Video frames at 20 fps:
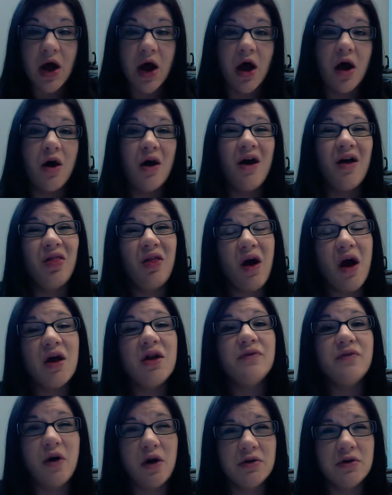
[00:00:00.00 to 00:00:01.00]
A lot
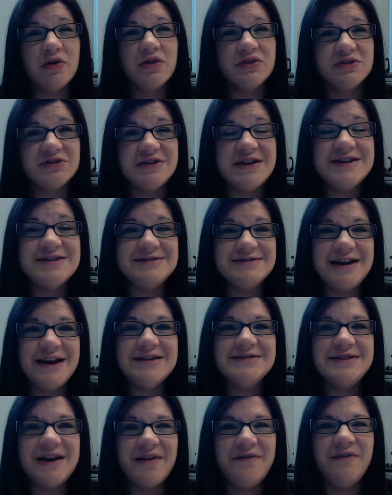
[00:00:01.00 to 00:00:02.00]
of articles these
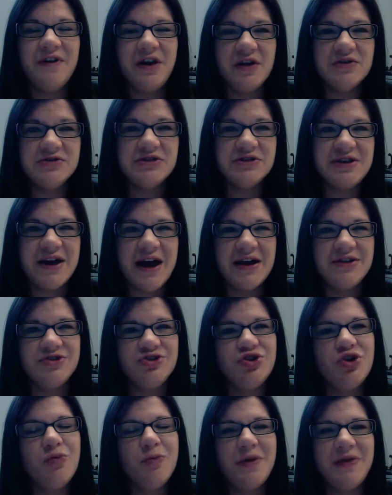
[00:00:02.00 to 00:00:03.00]
days have videos attached
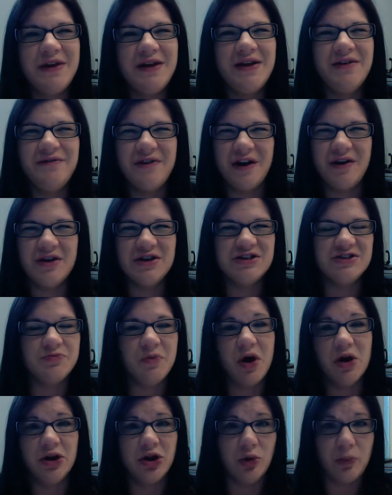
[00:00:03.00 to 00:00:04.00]
to them and then a very
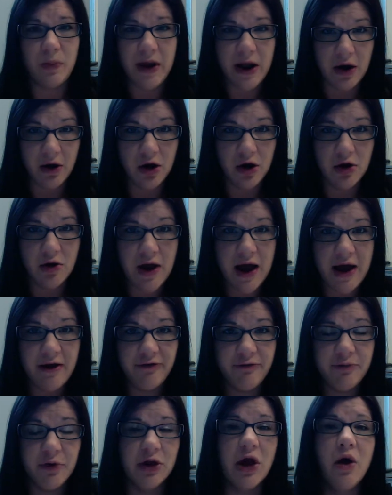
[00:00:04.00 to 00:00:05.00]
small little
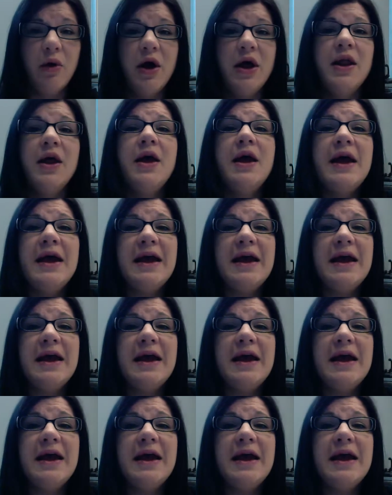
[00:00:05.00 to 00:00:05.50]
paragraph below it.